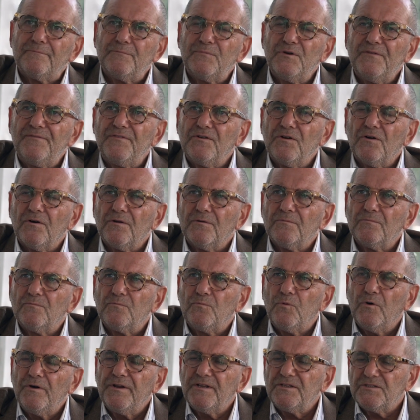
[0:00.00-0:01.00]
moving on,
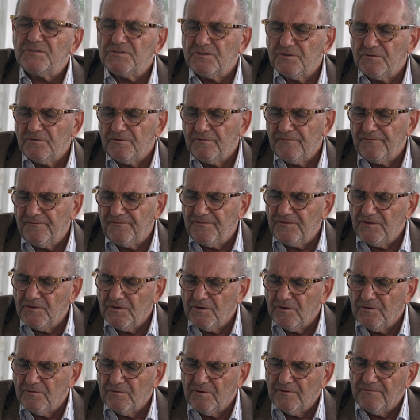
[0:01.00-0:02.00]
what is your
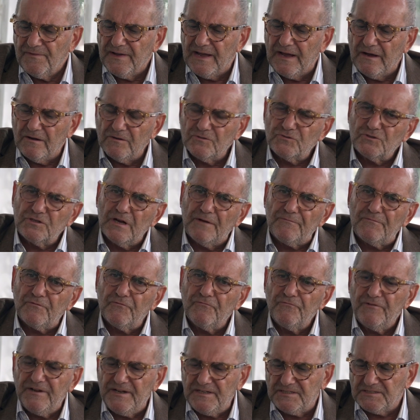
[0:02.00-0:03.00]
view of how travel
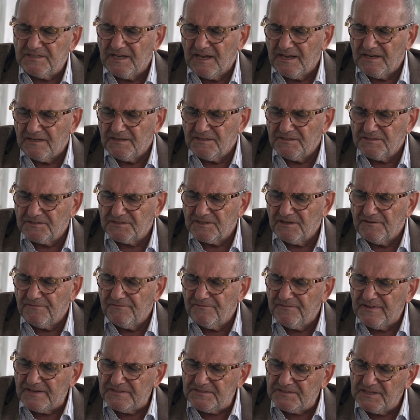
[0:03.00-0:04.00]
retailers are
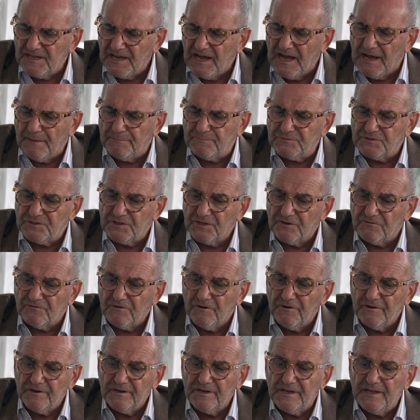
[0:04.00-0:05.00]
facing up to the
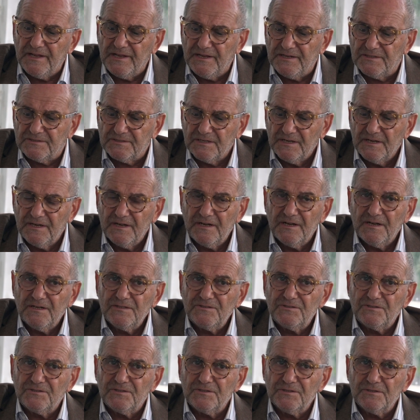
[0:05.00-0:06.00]
growing need
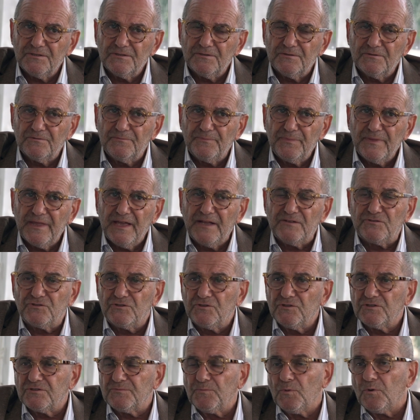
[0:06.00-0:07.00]
to
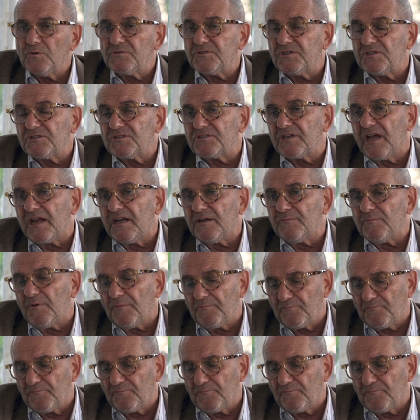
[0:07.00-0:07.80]
introduce more sustainable